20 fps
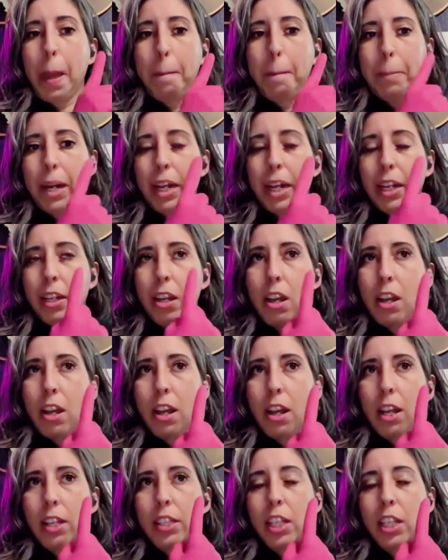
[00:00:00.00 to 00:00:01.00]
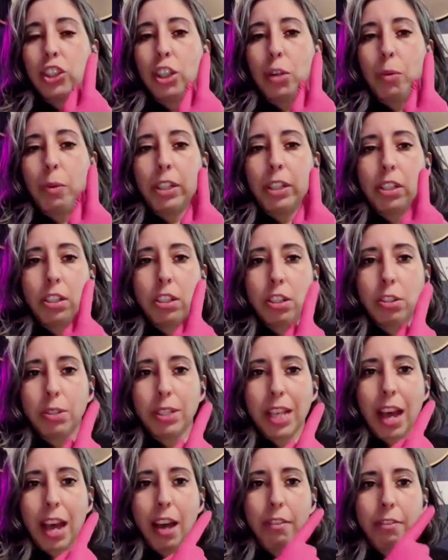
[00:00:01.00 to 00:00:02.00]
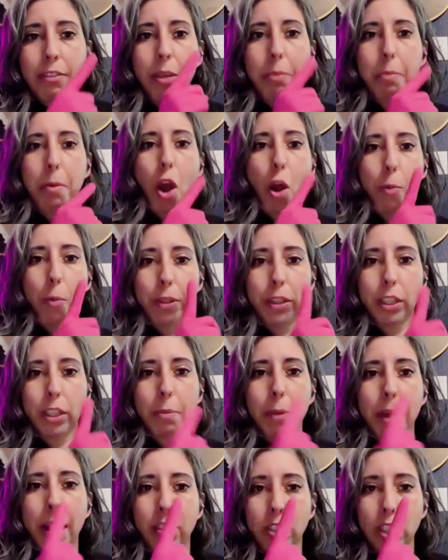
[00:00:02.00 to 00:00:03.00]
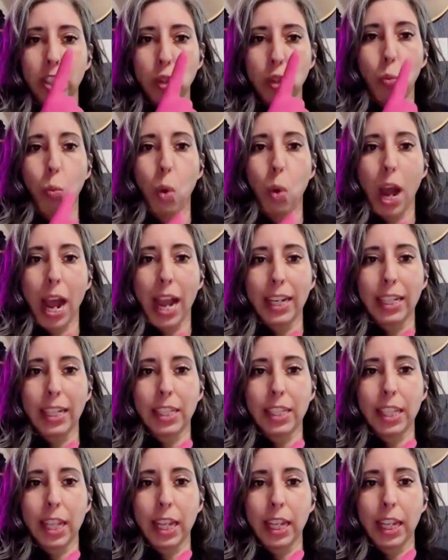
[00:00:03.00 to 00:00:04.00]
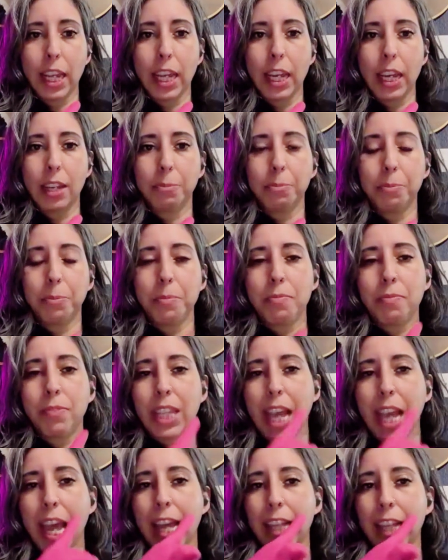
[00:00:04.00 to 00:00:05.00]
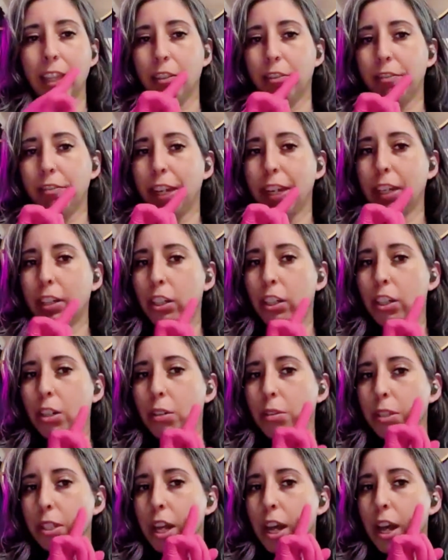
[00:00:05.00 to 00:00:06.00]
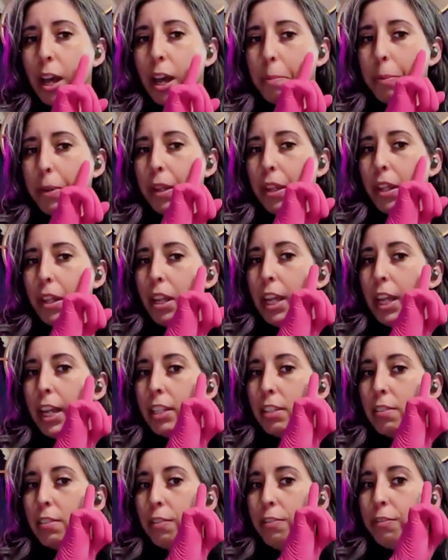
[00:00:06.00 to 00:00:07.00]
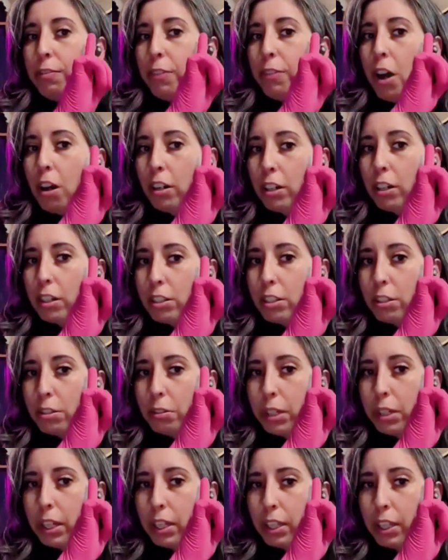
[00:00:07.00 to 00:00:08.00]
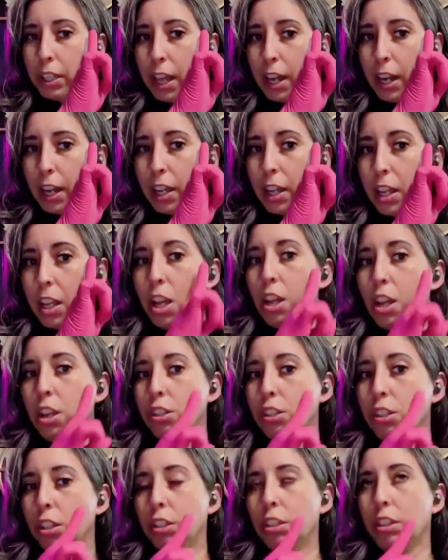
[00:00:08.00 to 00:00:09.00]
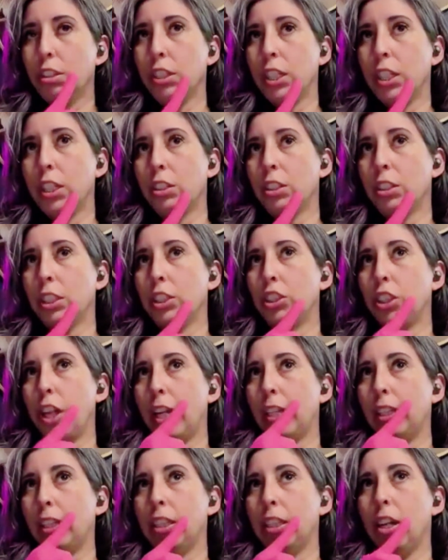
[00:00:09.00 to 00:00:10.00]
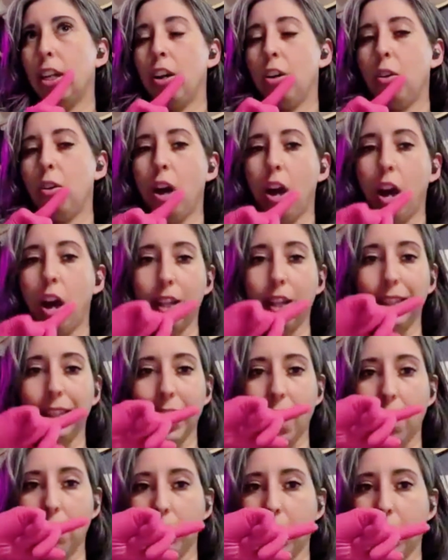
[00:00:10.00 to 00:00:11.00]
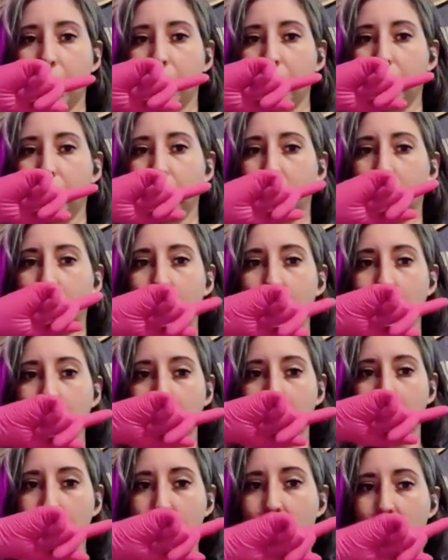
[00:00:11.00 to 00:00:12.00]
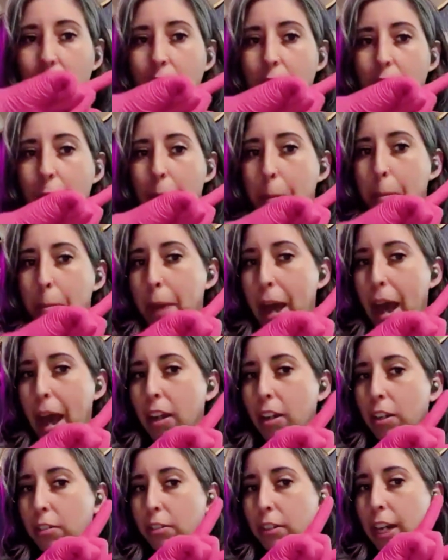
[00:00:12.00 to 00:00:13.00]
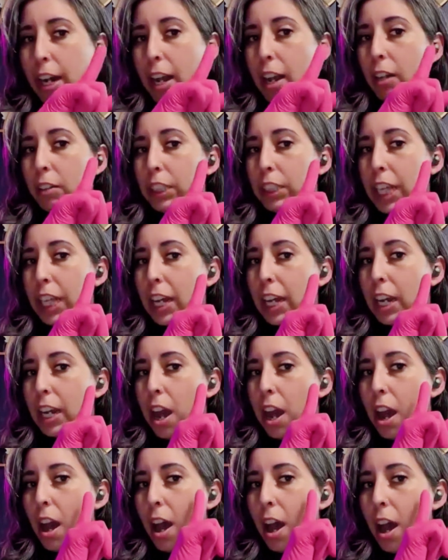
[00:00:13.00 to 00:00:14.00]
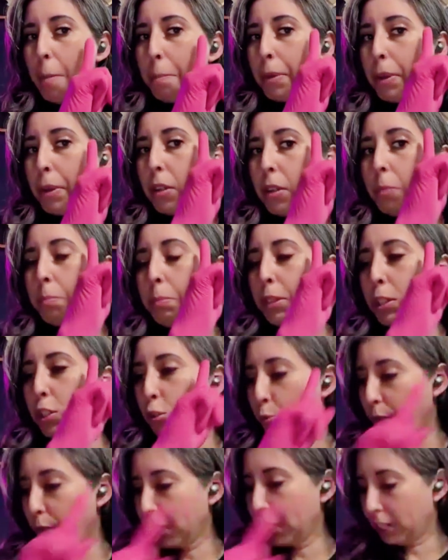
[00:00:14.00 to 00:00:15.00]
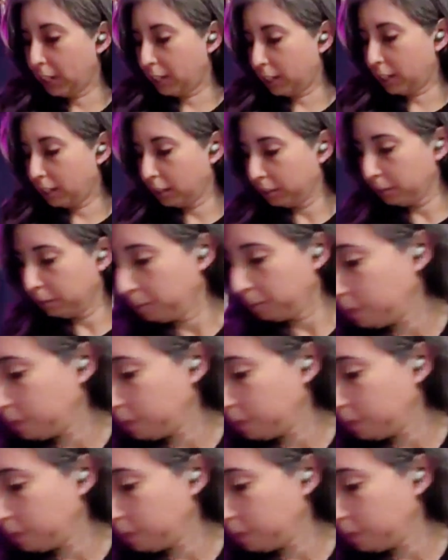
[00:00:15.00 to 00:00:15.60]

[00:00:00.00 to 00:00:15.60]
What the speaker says: But essentially what you're going to do is have them open their mouth as wide as they can, and the finger goes up as far as you can get it. So you're literally trying to go on the outside of your teeth, back around and up between